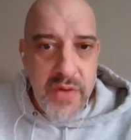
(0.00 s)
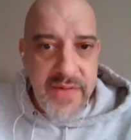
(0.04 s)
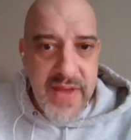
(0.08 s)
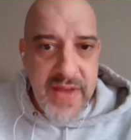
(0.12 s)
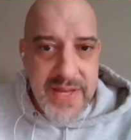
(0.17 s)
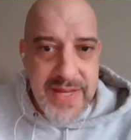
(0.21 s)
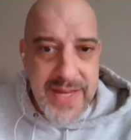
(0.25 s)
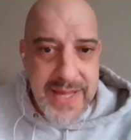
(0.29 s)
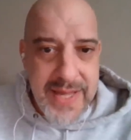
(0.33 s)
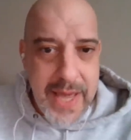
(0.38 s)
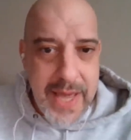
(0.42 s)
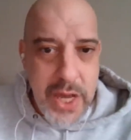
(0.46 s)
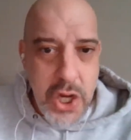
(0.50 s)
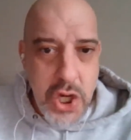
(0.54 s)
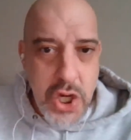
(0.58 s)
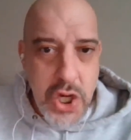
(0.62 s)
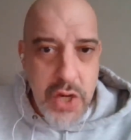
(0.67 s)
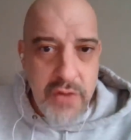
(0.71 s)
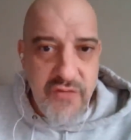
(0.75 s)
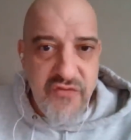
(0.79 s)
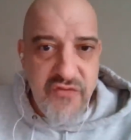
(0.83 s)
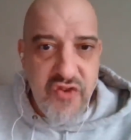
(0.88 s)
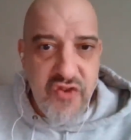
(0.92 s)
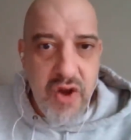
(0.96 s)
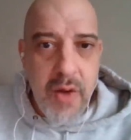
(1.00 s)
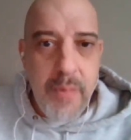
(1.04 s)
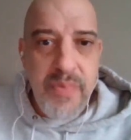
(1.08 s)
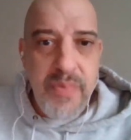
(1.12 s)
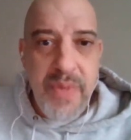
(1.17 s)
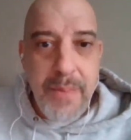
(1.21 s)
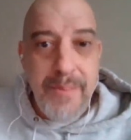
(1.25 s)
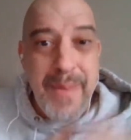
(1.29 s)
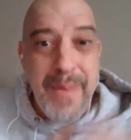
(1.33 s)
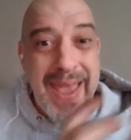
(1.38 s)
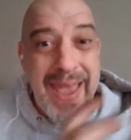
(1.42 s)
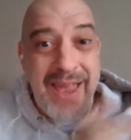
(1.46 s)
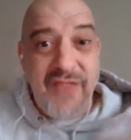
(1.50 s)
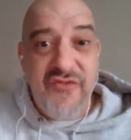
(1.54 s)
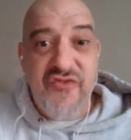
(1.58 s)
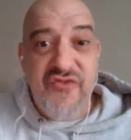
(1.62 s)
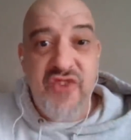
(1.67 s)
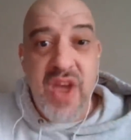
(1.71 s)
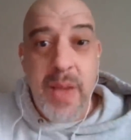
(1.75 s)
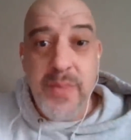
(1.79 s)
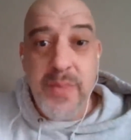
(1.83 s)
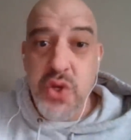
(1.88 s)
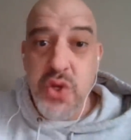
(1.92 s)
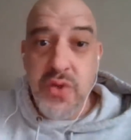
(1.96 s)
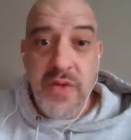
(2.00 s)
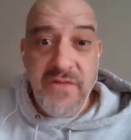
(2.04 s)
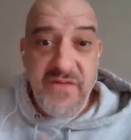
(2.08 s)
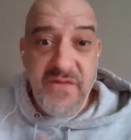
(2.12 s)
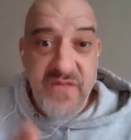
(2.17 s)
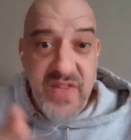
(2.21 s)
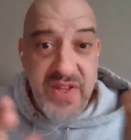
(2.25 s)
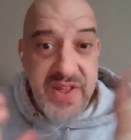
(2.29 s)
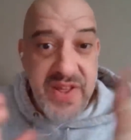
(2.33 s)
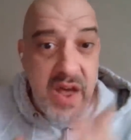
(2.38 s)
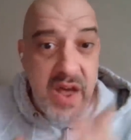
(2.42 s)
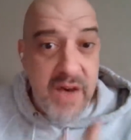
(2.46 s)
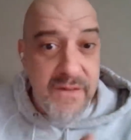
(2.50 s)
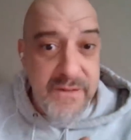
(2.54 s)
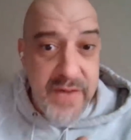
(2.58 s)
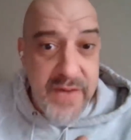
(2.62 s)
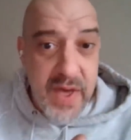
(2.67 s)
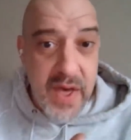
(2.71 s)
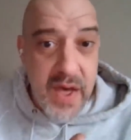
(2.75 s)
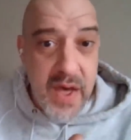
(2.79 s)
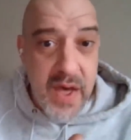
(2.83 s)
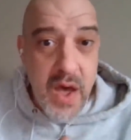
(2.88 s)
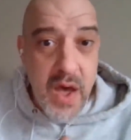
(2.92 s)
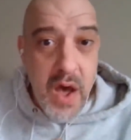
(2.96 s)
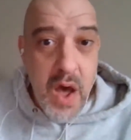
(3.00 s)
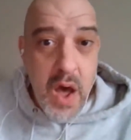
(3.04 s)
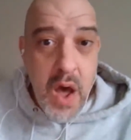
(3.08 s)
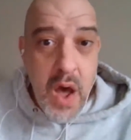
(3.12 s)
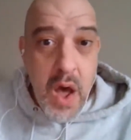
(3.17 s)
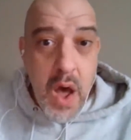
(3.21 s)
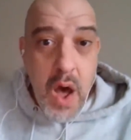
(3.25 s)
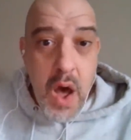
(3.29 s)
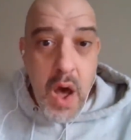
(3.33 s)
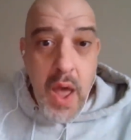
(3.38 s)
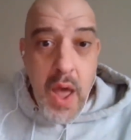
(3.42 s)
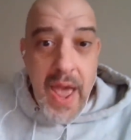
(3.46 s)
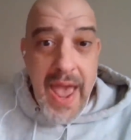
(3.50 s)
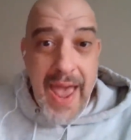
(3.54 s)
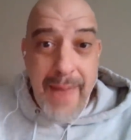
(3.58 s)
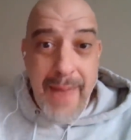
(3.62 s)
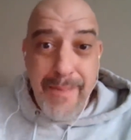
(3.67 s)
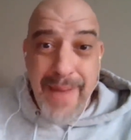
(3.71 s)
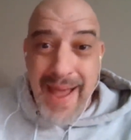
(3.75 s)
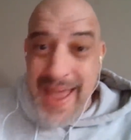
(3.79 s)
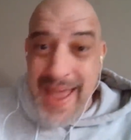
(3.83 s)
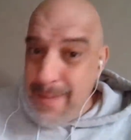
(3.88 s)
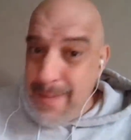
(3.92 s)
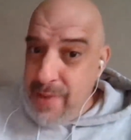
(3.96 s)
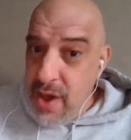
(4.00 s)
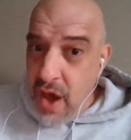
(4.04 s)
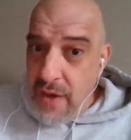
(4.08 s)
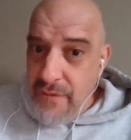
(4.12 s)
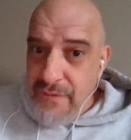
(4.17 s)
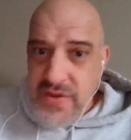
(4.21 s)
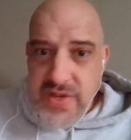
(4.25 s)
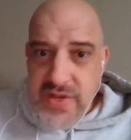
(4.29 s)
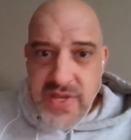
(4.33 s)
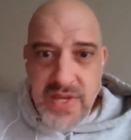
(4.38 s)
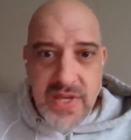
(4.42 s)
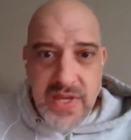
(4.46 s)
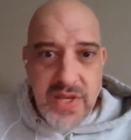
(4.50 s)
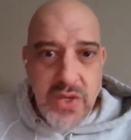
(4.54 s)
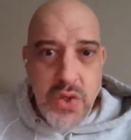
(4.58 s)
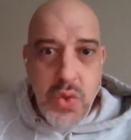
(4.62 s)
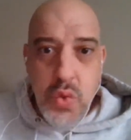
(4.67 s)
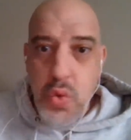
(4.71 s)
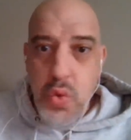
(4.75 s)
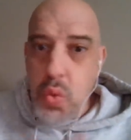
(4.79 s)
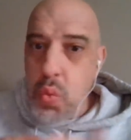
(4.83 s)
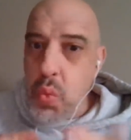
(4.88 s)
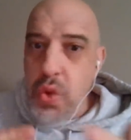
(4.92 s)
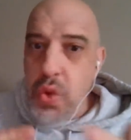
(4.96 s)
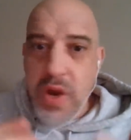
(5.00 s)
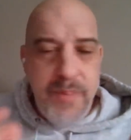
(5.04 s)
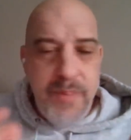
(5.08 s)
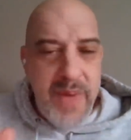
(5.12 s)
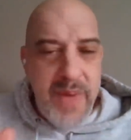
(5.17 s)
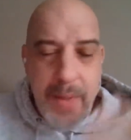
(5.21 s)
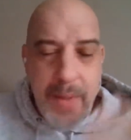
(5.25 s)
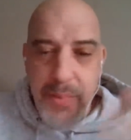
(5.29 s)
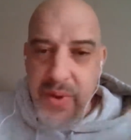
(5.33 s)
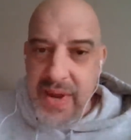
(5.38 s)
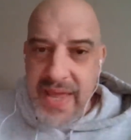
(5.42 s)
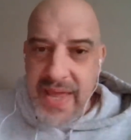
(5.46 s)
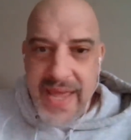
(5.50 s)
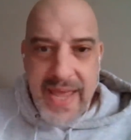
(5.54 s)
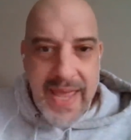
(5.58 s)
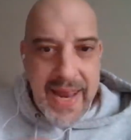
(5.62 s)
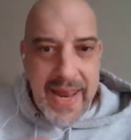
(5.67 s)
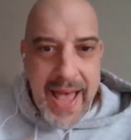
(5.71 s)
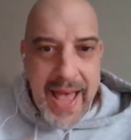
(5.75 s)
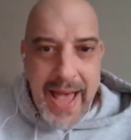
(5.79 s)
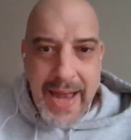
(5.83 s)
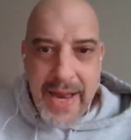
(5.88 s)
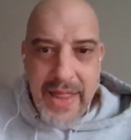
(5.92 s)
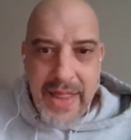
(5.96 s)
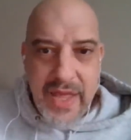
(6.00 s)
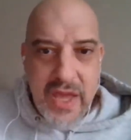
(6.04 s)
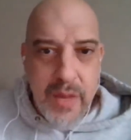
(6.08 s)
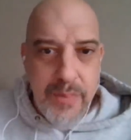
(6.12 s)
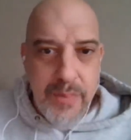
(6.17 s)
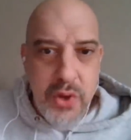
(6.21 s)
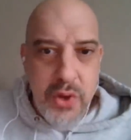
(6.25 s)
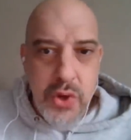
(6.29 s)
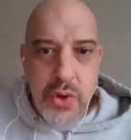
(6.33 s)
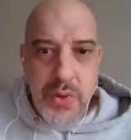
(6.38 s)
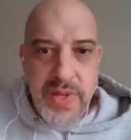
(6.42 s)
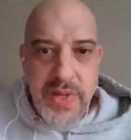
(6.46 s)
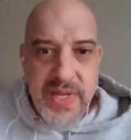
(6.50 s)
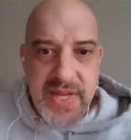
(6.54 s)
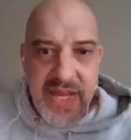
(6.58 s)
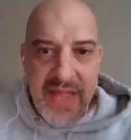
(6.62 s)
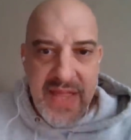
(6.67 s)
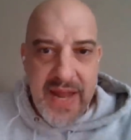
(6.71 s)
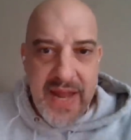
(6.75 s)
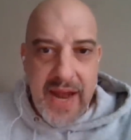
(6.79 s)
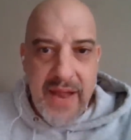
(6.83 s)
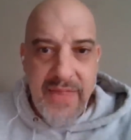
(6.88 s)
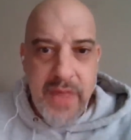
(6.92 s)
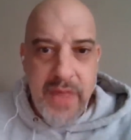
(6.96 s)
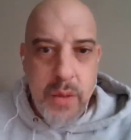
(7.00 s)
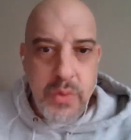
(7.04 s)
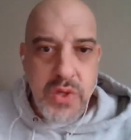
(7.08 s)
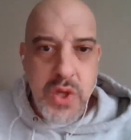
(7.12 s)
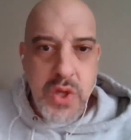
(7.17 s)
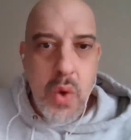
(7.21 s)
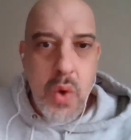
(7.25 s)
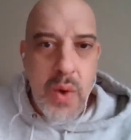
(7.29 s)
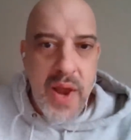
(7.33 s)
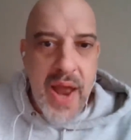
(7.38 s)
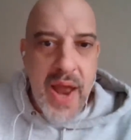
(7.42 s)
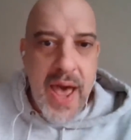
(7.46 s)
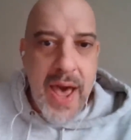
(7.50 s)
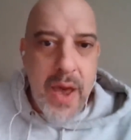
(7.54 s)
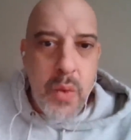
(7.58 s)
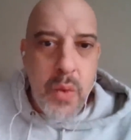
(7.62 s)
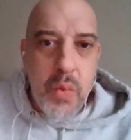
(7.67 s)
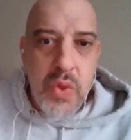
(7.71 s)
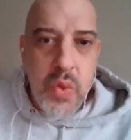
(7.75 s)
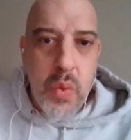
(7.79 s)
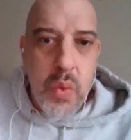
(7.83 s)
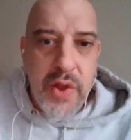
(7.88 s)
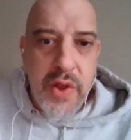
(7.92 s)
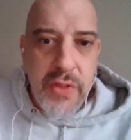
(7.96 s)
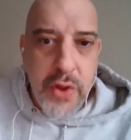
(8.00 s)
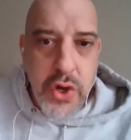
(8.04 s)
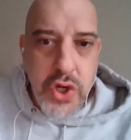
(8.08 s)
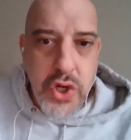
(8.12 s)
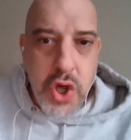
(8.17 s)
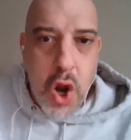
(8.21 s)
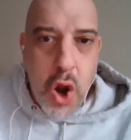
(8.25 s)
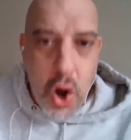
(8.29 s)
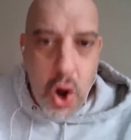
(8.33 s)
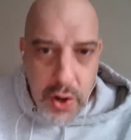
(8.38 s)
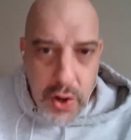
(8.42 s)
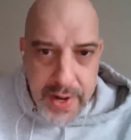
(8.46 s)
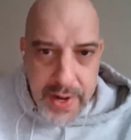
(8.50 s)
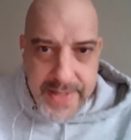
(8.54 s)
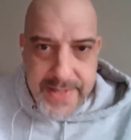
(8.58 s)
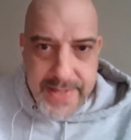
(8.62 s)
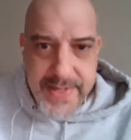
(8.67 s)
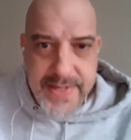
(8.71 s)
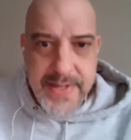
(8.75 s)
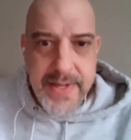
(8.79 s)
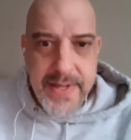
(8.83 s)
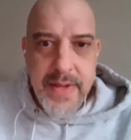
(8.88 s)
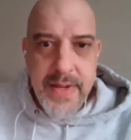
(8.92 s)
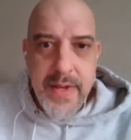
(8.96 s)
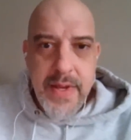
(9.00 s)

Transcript: investigation from the mainframe, so the Philadelphia and Miami offices wouldn't be able to get onto the computer and see that anything was going on with one of their targets.